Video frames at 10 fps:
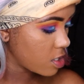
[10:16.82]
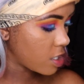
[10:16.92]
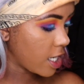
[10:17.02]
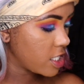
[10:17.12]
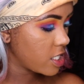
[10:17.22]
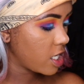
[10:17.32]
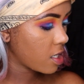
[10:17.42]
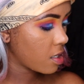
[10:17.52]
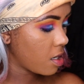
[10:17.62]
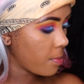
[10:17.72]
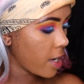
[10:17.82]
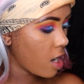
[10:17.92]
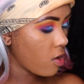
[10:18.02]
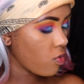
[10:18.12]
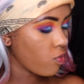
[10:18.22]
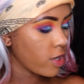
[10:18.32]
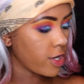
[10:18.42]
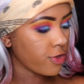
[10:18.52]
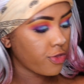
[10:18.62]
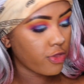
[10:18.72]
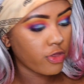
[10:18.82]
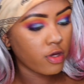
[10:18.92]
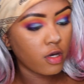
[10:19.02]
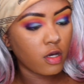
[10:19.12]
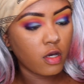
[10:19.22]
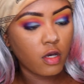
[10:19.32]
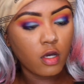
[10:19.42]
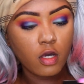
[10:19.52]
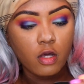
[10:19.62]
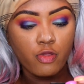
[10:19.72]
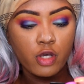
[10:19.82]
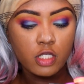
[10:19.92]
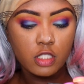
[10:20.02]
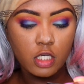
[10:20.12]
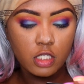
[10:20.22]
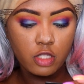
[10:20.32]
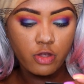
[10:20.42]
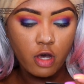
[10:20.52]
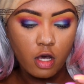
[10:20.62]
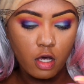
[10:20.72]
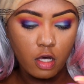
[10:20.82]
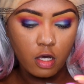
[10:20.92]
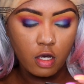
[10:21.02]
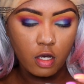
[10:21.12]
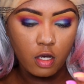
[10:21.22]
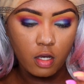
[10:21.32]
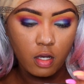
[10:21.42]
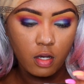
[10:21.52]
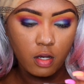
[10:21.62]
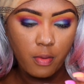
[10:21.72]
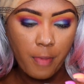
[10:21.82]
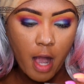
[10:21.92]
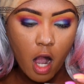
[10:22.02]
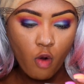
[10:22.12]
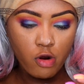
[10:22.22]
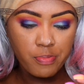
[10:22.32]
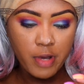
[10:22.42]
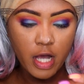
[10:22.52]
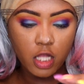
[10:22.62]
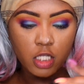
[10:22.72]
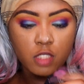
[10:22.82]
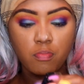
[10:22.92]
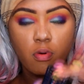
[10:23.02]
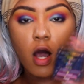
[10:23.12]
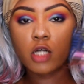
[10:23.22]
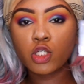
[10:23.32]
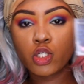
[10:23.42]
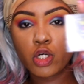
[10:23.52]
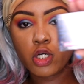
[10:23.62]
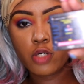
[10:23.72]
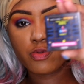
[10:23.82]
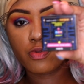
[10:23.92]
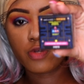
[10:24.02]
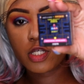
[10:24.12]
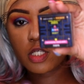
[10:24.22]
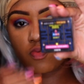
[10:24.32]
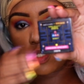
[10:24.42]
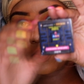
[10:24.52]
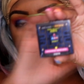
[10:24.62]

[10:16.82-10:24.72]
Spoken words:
They did come out with This is the Power Pellets bronzer. This is what the